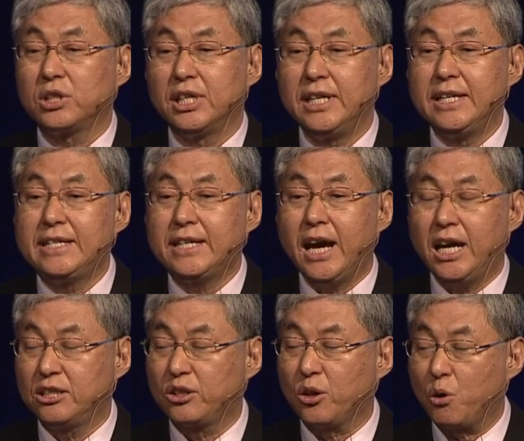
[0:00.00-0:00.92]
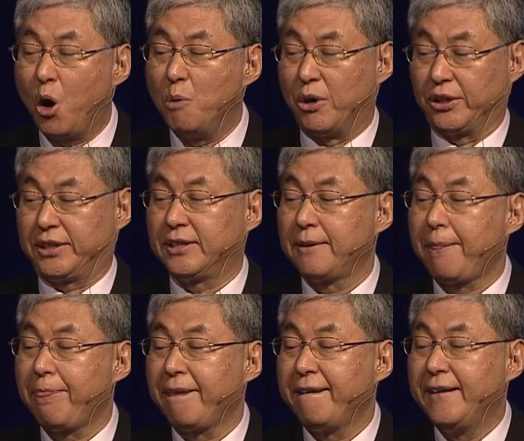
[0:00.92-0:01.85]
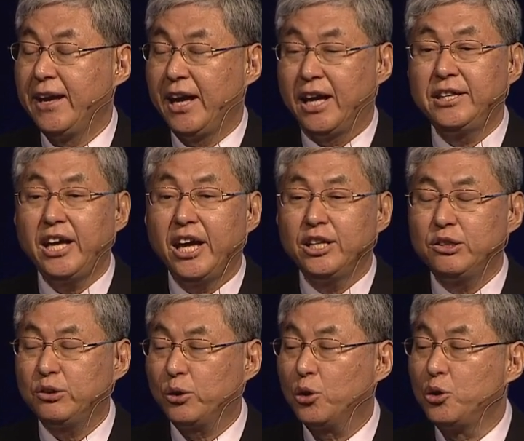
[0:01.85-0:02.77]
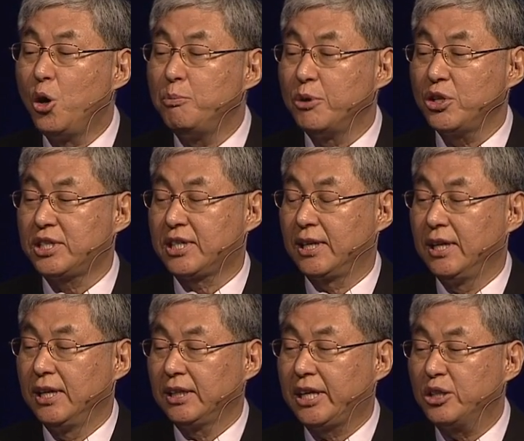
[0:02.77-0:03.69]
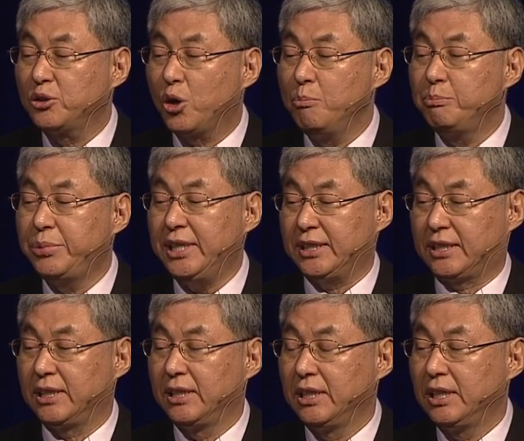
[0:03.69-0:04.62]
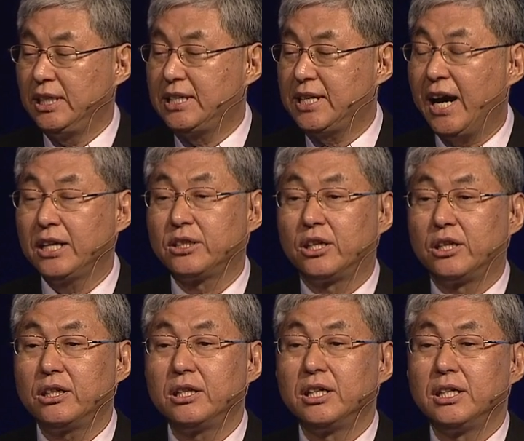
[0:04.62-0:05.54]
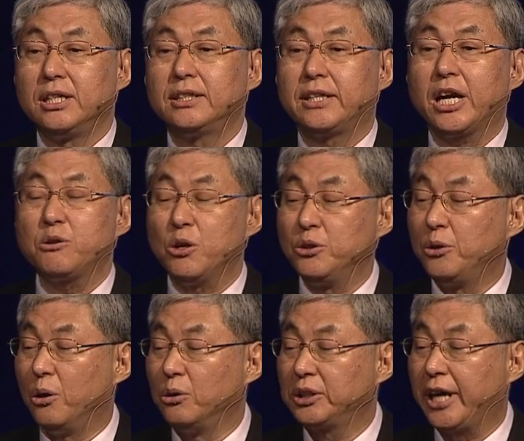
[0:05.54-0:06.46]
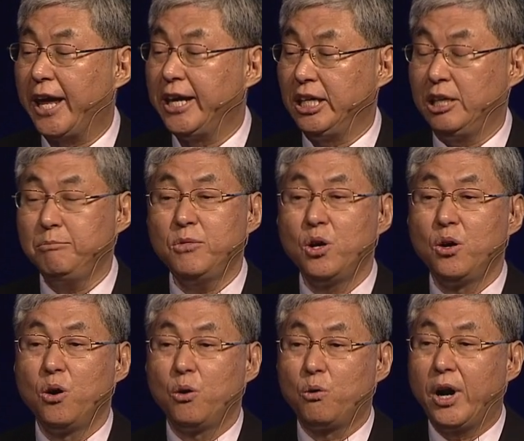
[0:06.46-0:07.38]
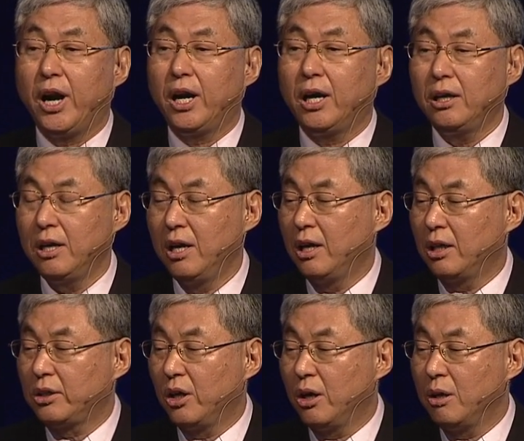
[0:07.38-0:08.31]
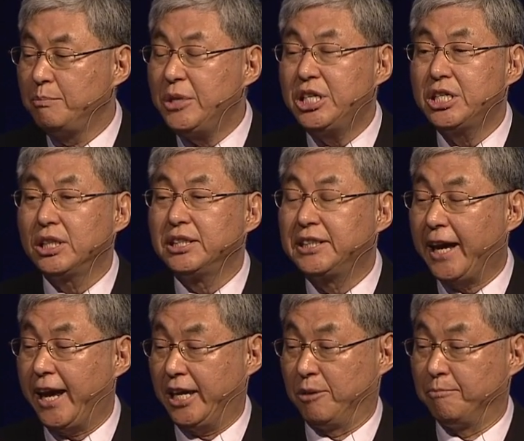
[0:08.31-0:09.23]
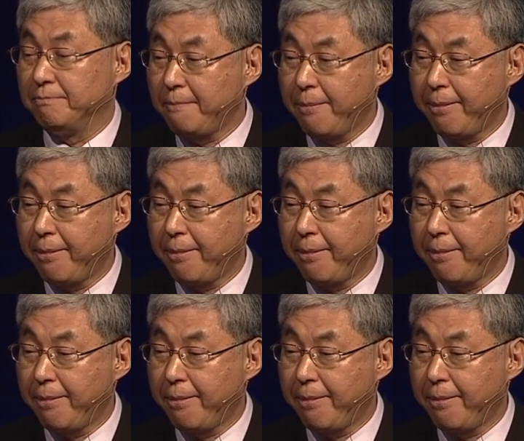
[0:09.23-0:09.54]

inside the robot. And then the robots can compete each other in taekwondo game or the mission game.